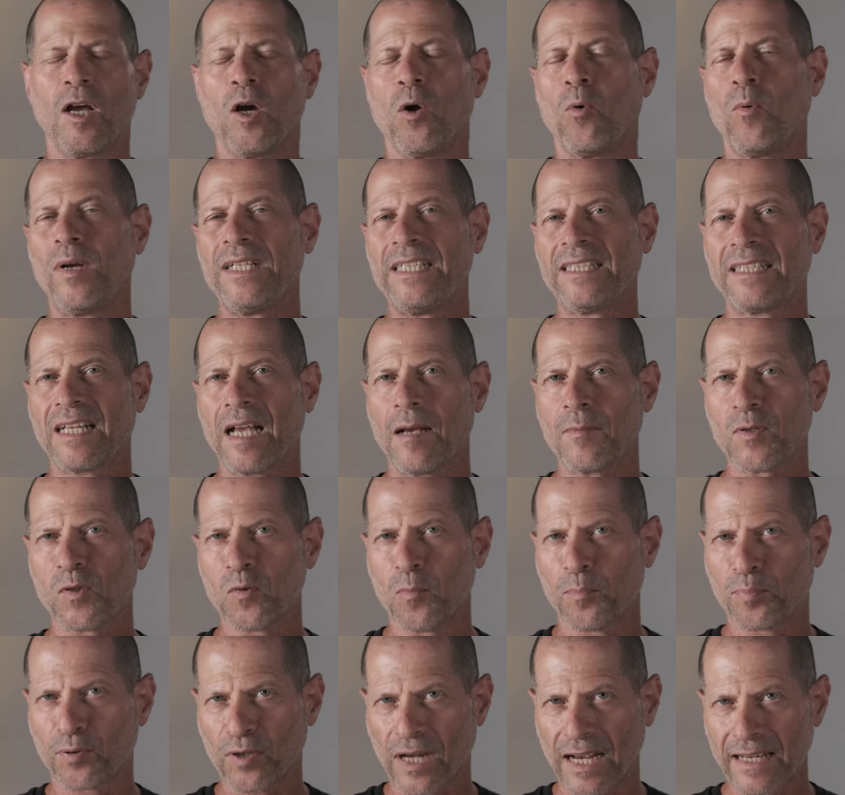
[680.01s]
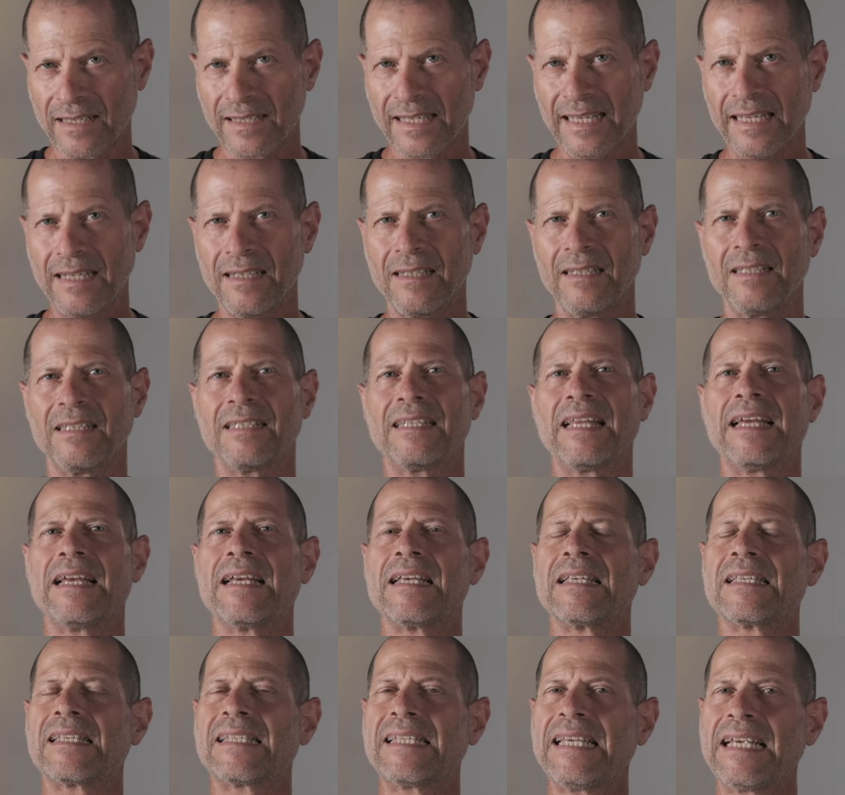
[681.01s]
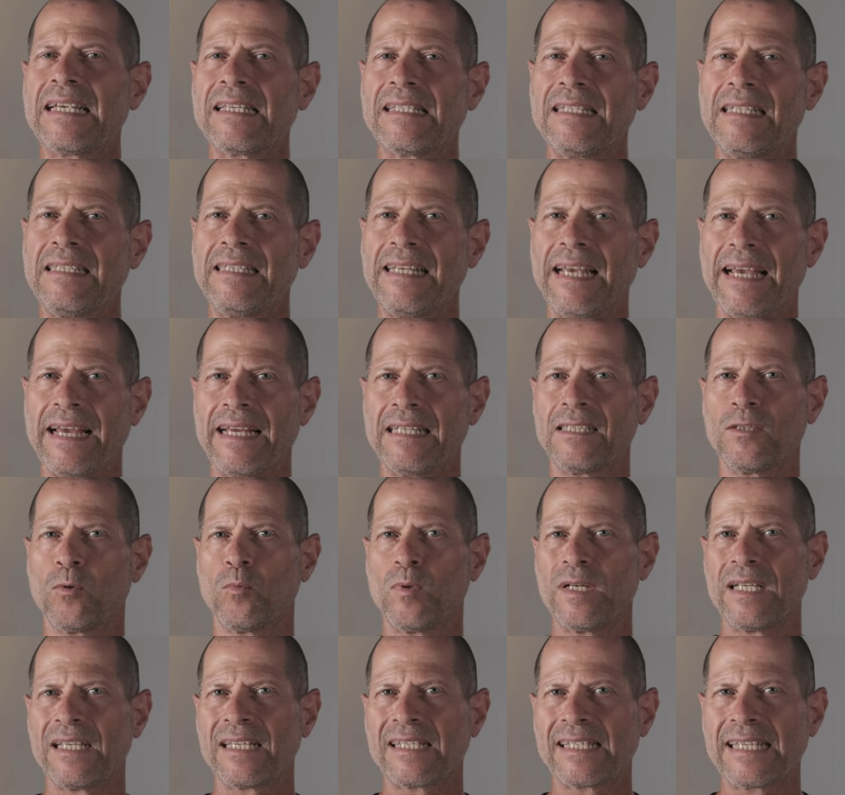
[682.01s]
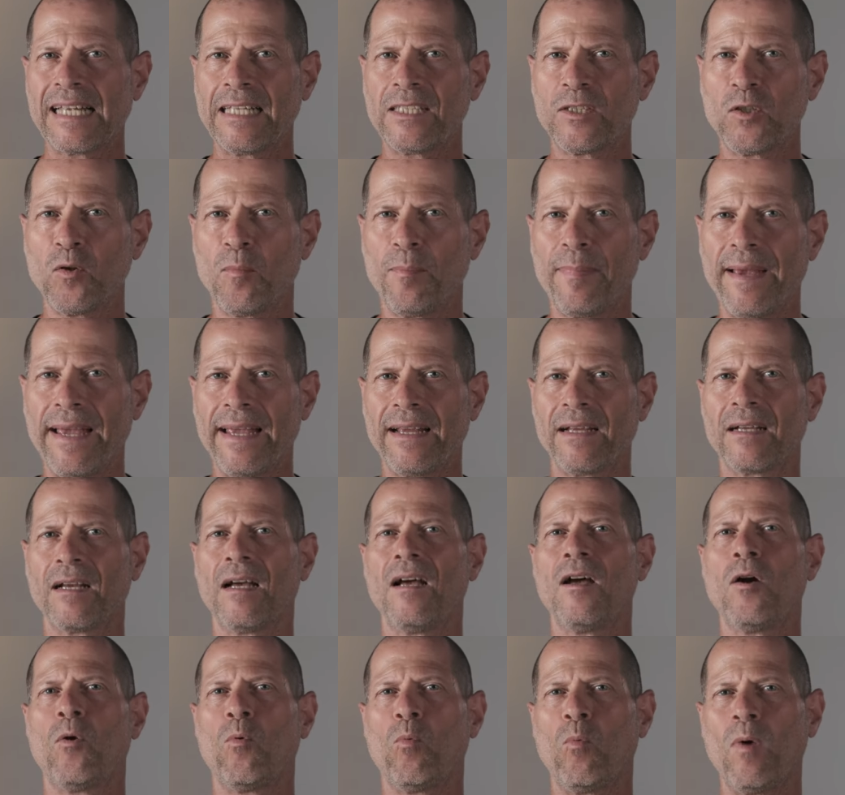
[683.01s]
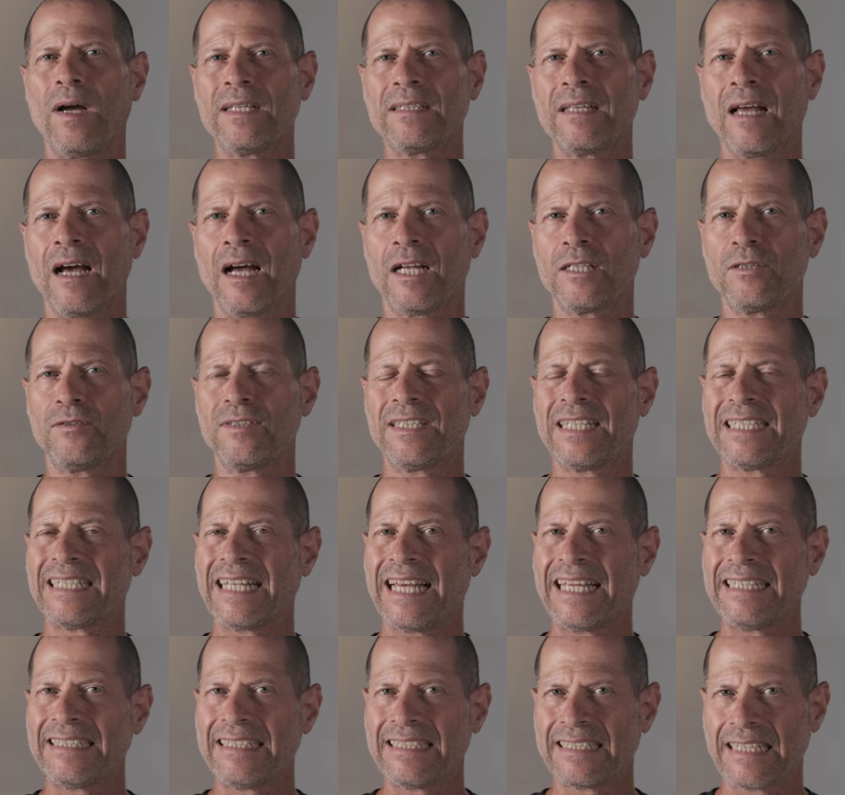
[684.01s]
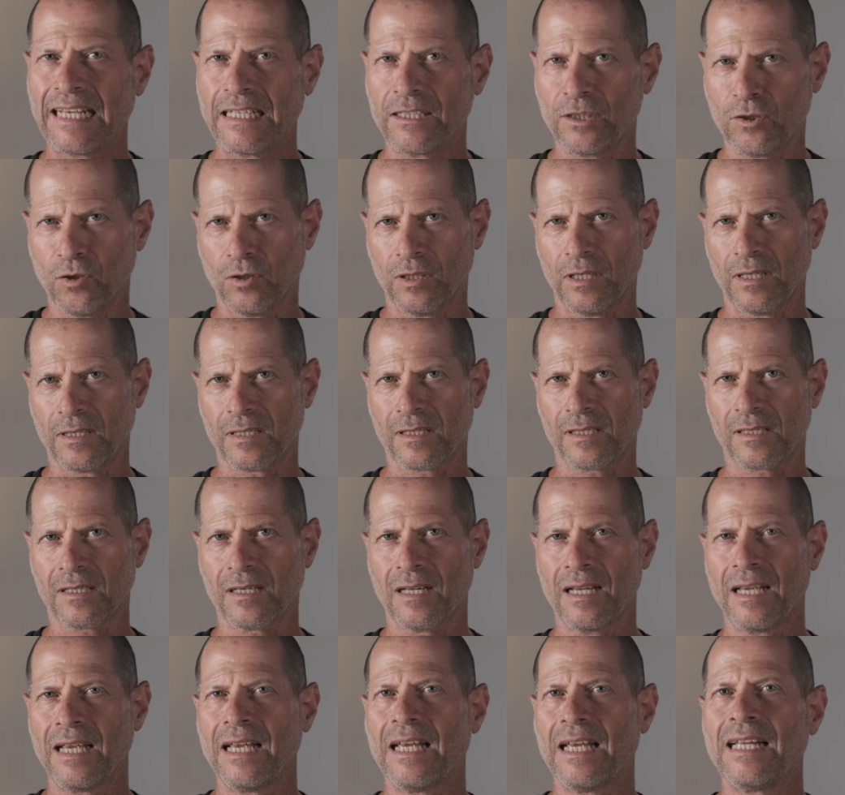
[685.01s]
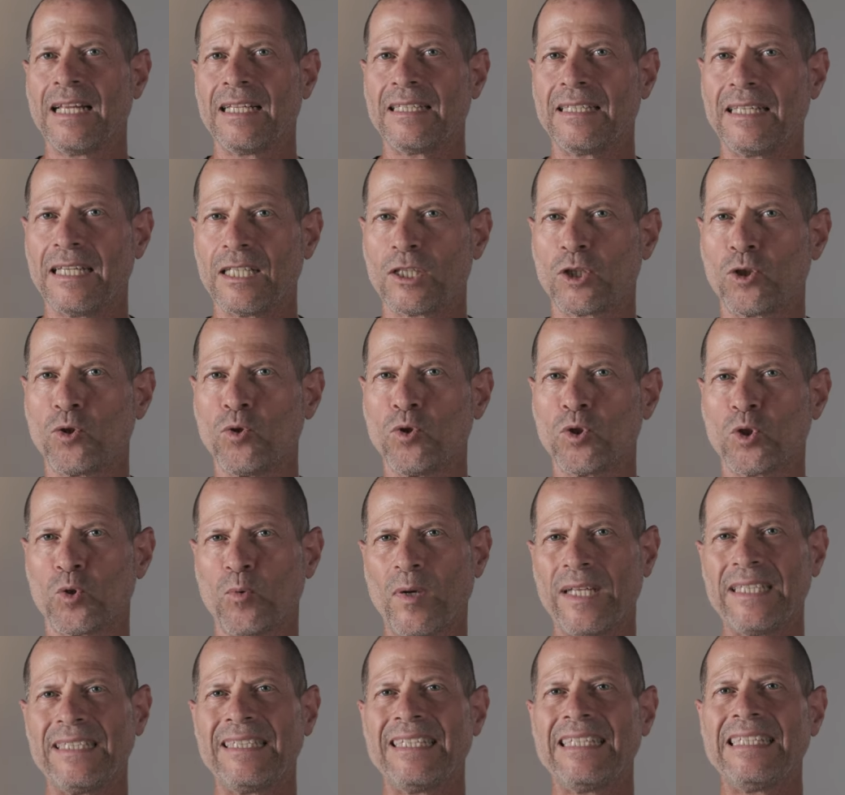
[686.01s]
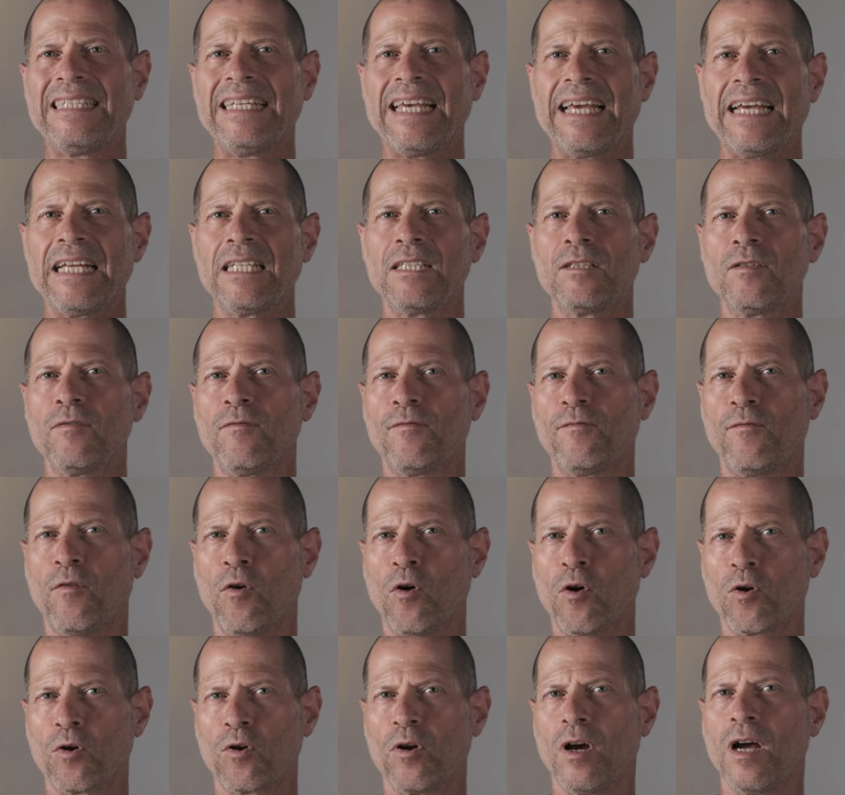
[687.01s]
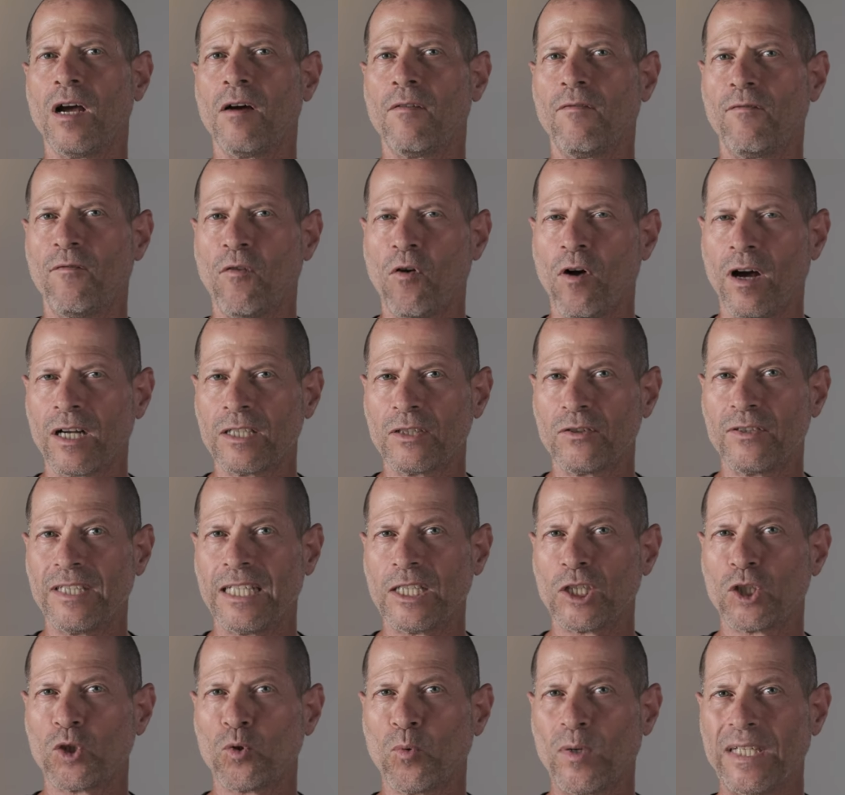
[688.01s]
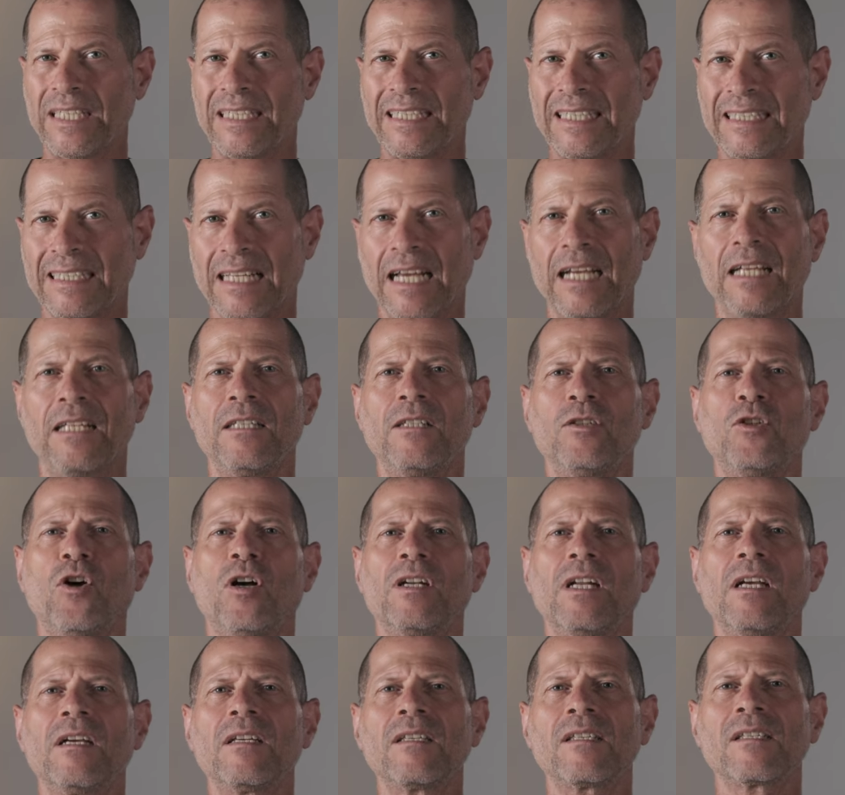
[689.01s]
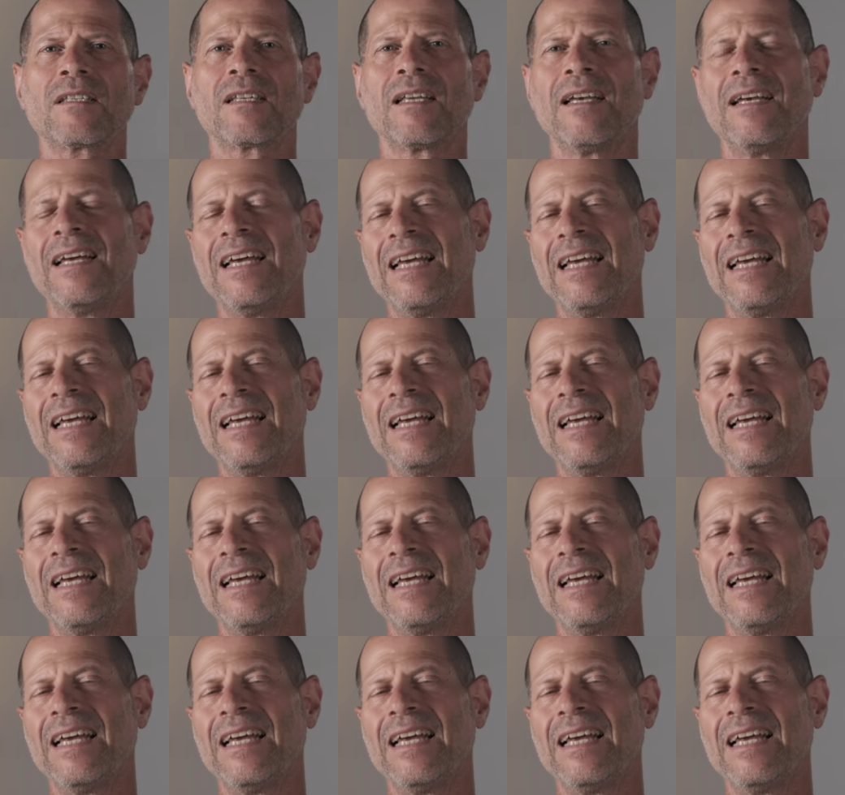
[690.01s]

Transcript: When it comes to pricing, the 60DN will set you back $189 the 220 DN for $429.